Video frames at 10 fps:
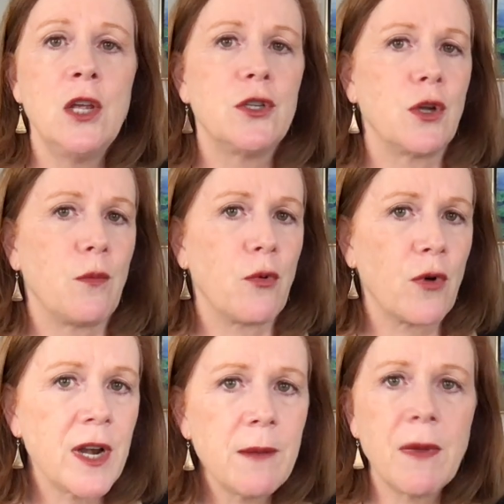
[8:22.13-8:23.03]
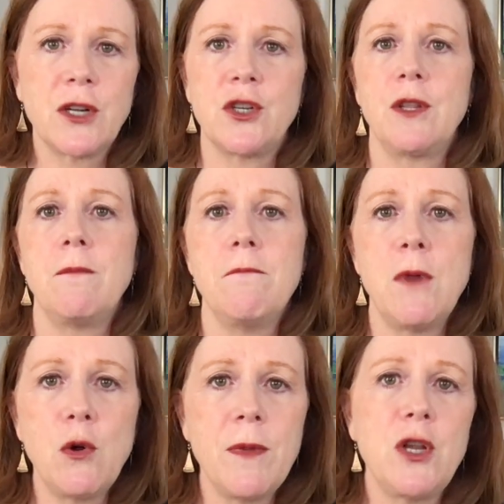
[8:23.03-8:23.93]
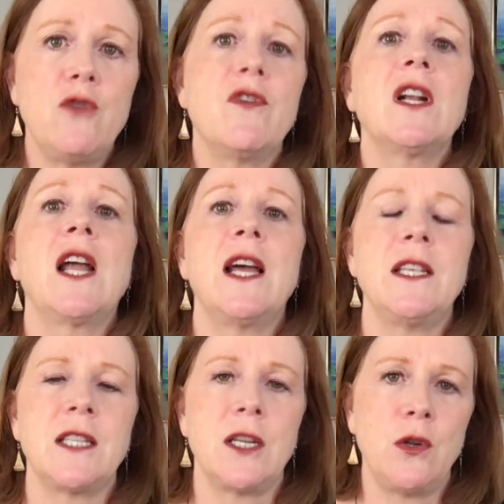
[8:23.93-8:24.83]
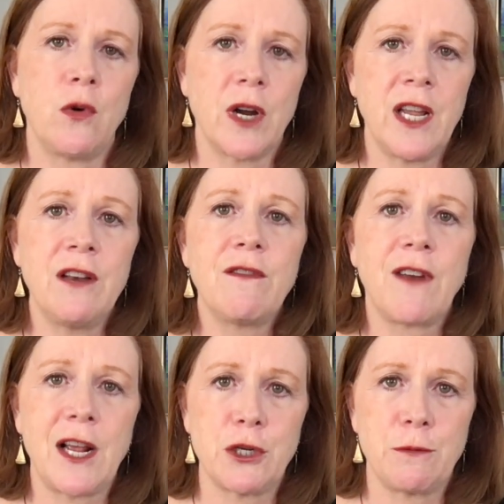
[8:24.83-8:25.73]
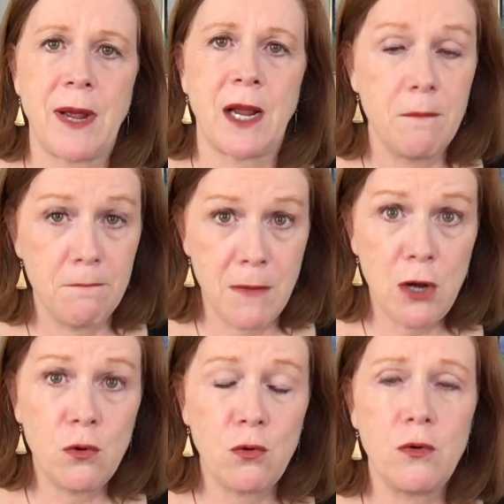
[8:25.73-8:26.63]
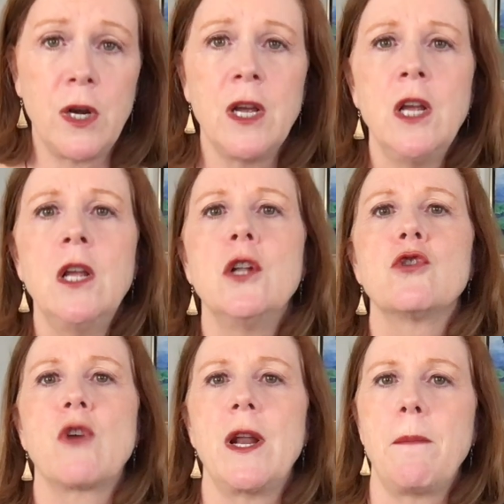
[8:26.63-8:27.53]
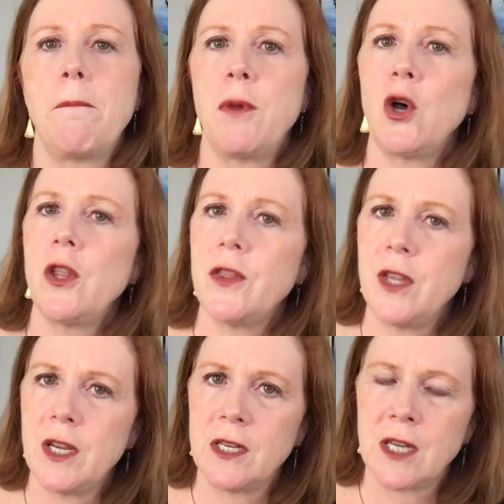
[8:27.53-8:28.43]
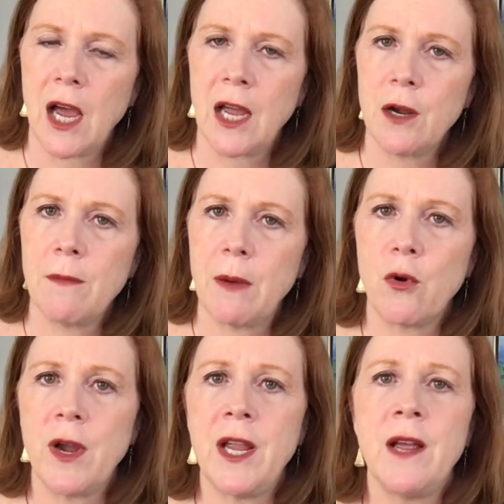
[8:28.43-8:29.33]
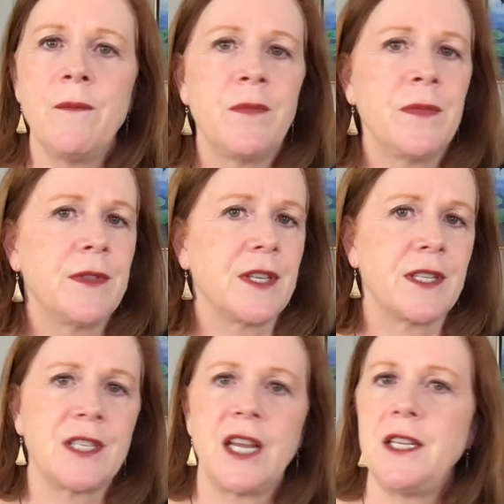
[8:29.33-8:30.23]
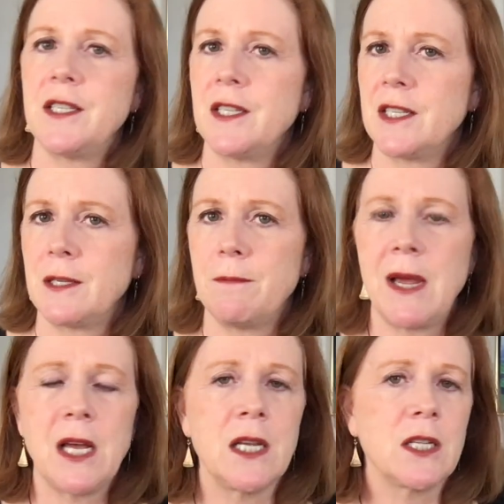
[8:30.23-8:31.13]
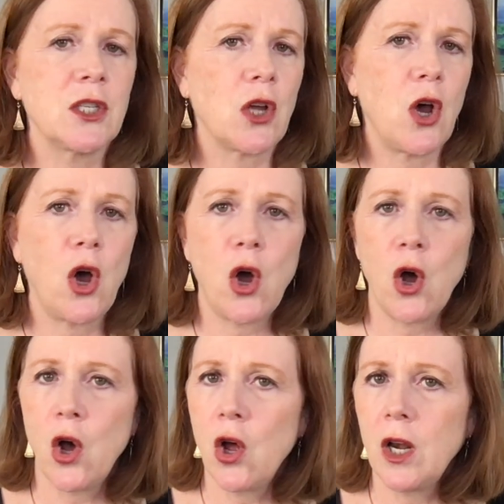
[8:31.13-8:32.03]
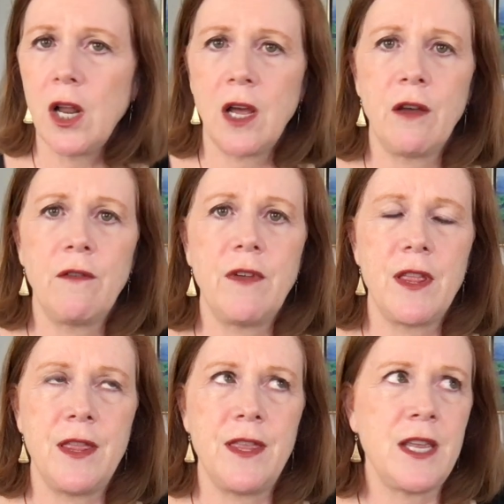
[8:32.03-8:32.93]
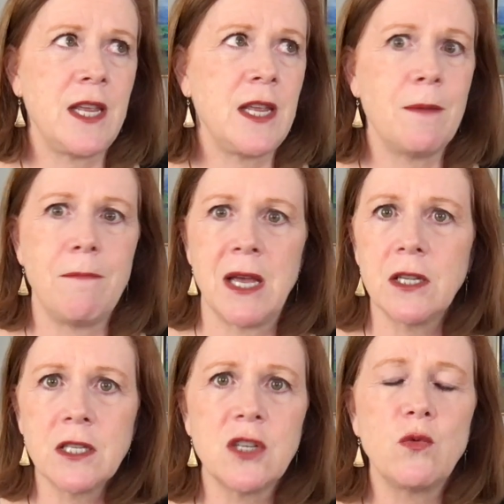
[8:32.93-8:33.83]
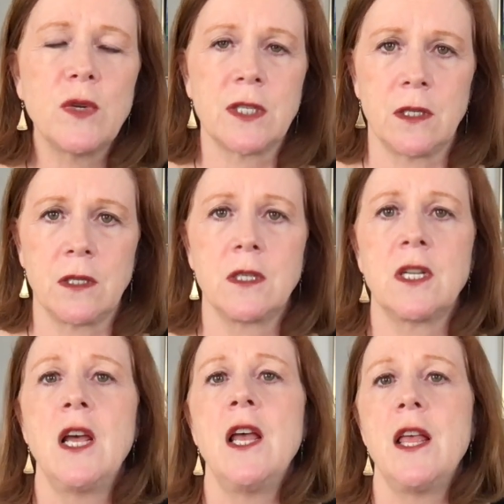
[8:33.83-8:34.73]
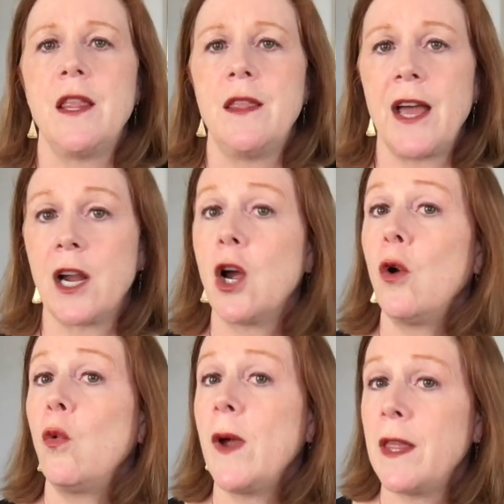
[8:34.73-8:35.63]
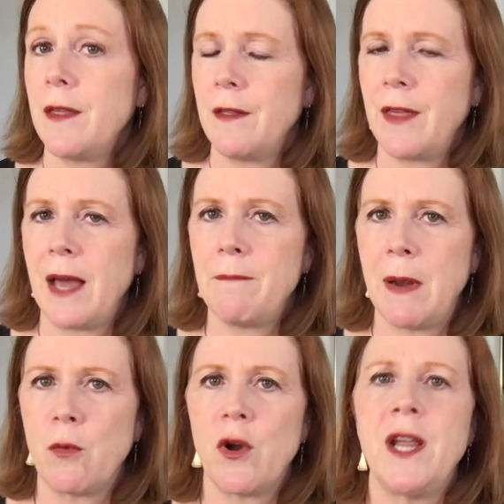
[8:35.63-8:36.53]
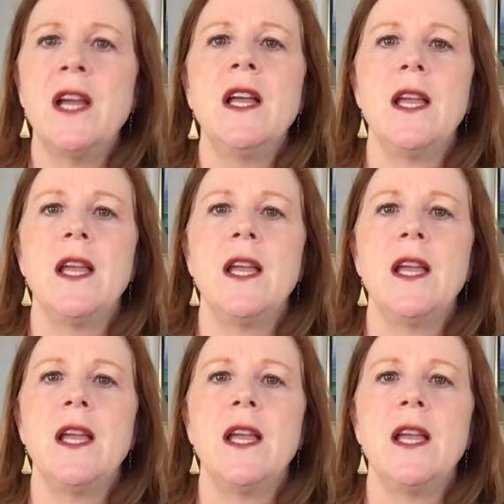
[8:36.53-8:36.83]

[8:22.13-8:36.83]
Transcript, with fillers: So, pretty much the moment you realize that you are in flashback mode, try to put the entire memory, the sights, smells, all of the bells and whistles that go with that memory